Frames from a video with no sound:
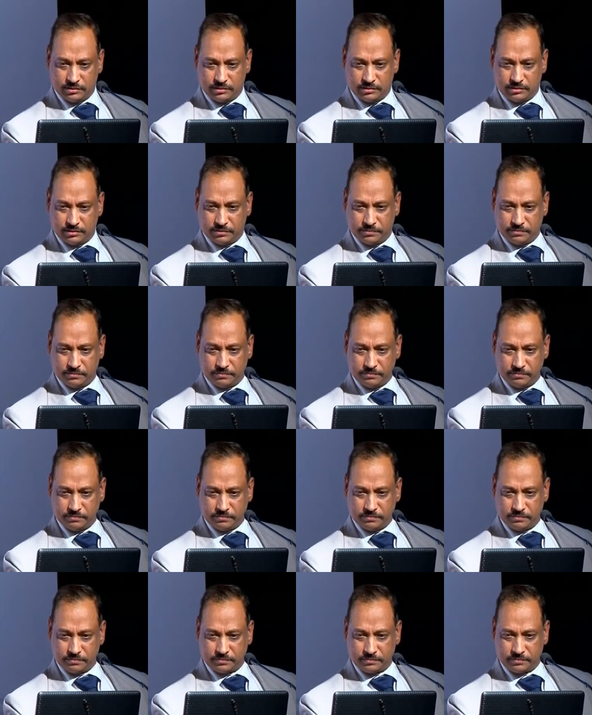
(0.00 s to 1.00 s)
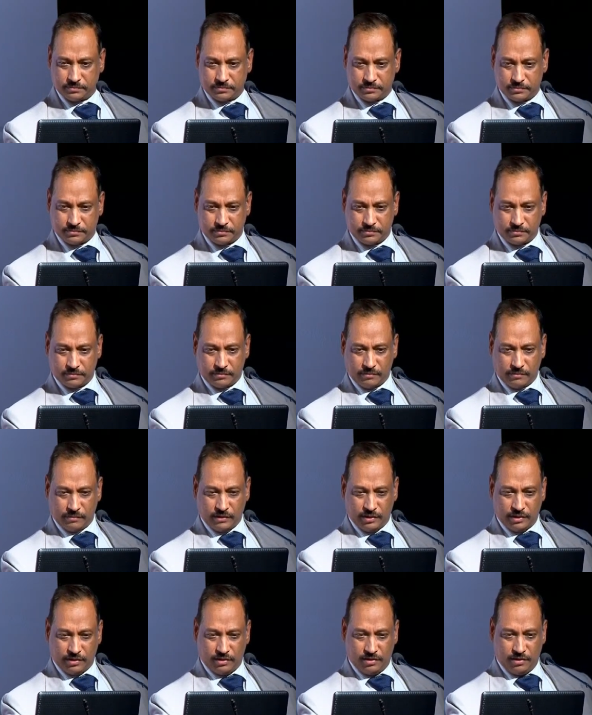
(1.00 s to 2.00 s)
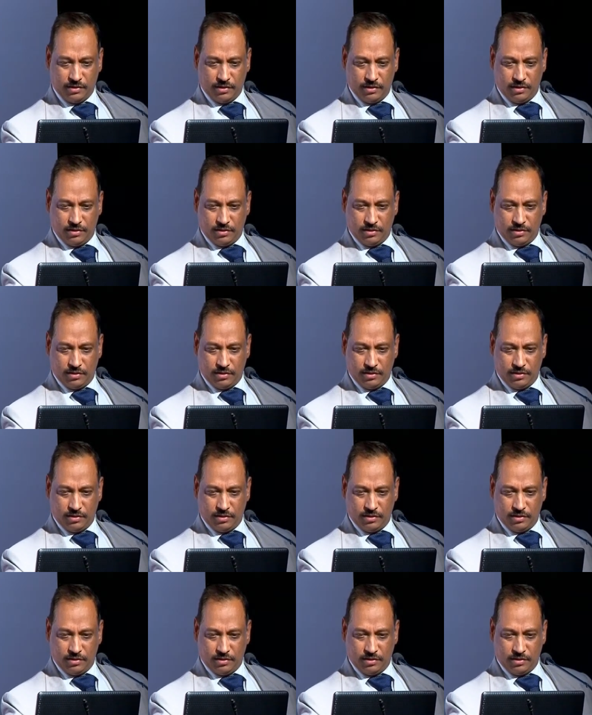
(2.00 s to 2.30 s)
No one is speaking in this clip.